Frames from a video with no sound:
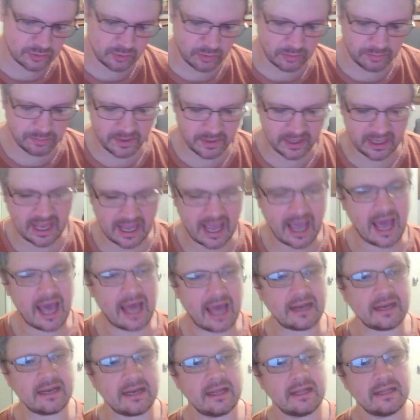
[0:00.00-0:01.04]
will be
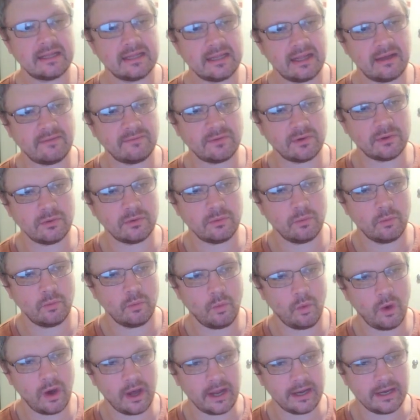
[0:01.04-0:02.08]
at level
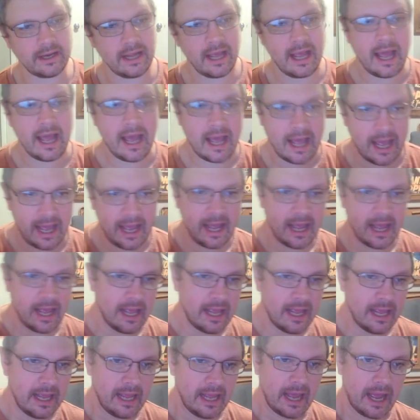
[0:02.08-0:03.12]
1.
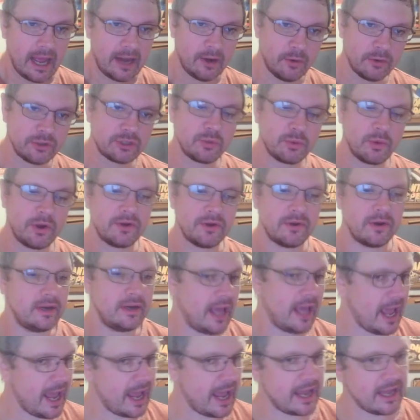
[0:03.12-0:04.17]
I know what you're wondering.
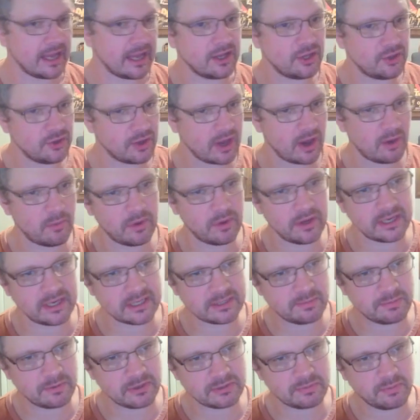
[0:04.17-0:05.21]
Hey, you got 1
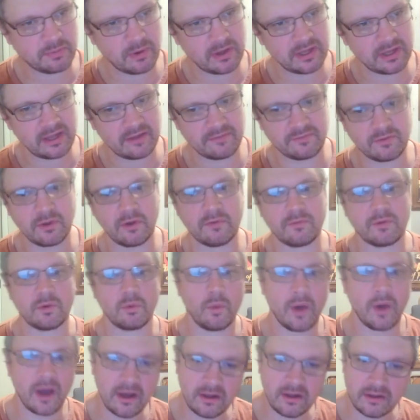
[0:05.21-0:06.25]
experience point left over.
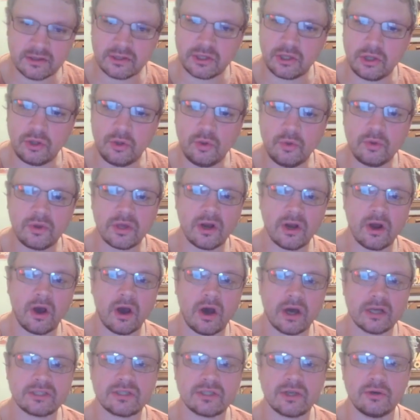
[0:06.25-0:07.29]
Well, you can
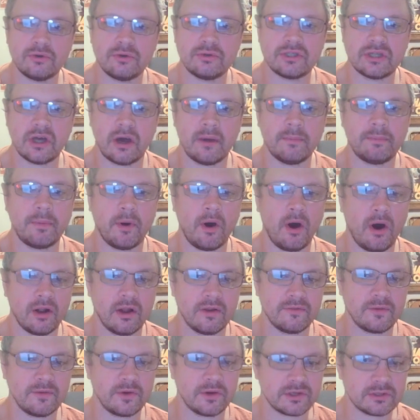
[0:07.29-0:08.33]
also dump all
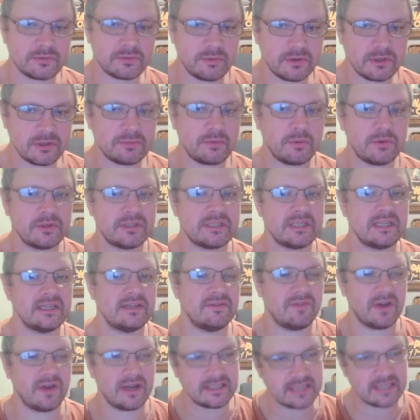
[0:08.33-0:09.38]
of your experience points into
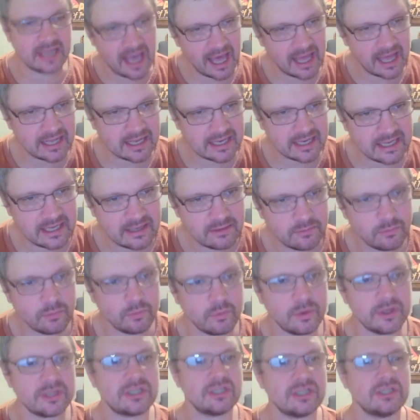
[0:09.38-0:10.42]
vitality,
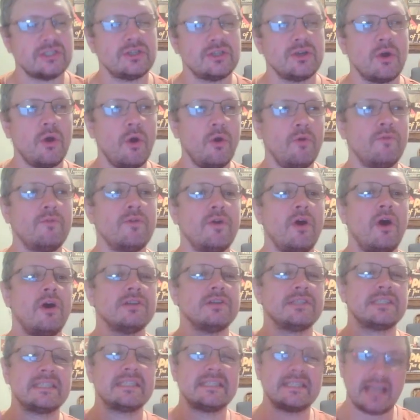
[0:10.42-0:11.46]
which is your overall
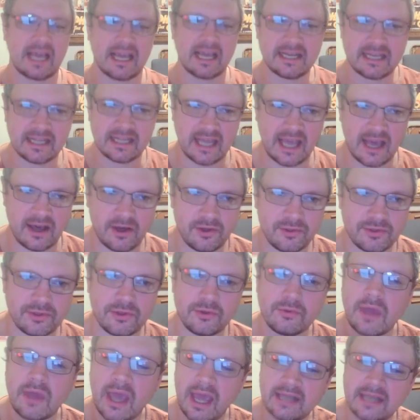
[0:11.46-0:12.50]
standing health.
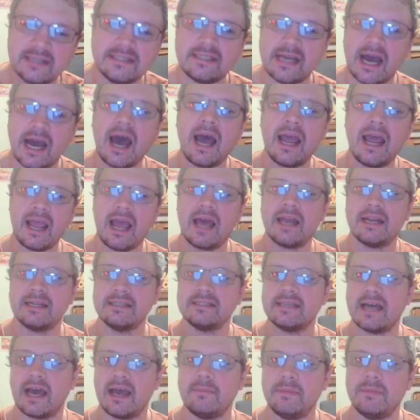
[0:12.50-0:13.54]
You can die on a
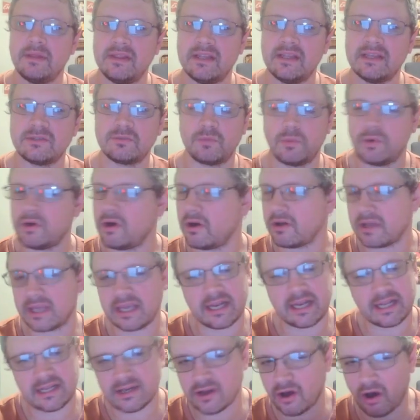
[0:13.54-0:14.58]
dime in this. We'll
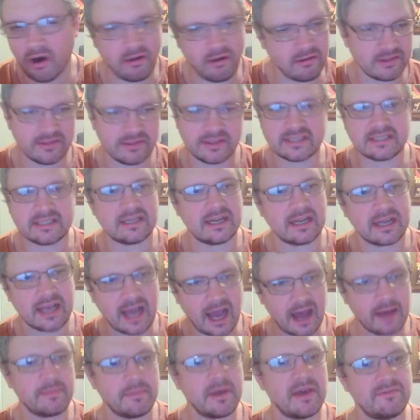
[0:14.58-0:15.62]
get into all of this in a
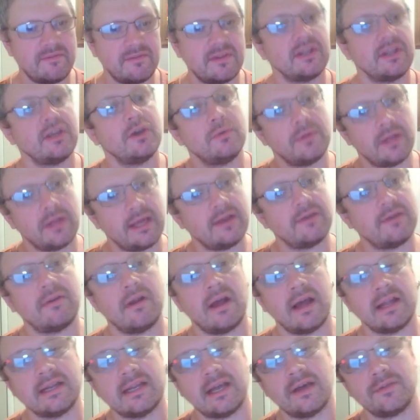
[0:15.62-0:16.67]
combat video later
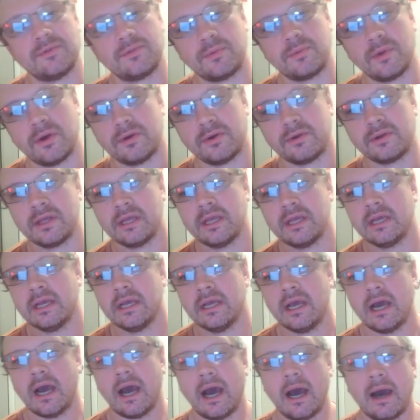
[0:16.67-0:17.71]
on down the road.
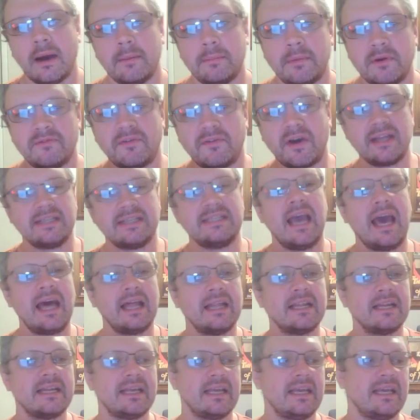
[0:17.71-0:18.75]
But
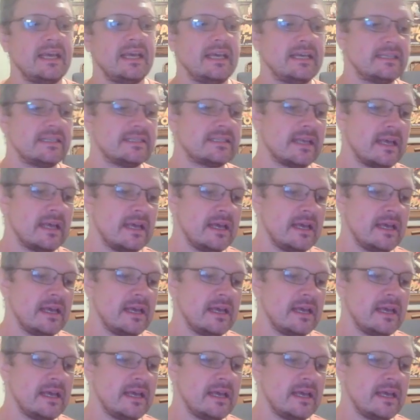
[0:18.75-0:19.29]
vitality is,